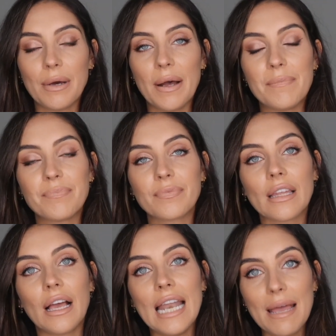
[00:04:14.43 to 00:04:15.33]
but
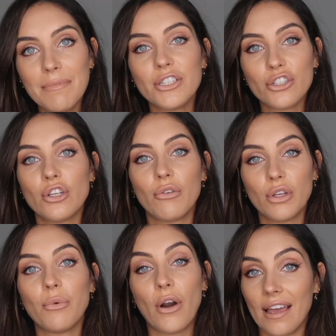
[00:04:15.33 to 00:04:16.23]
let me just show
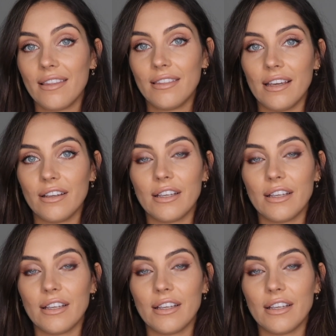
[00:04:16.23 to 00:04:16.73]
you what I think.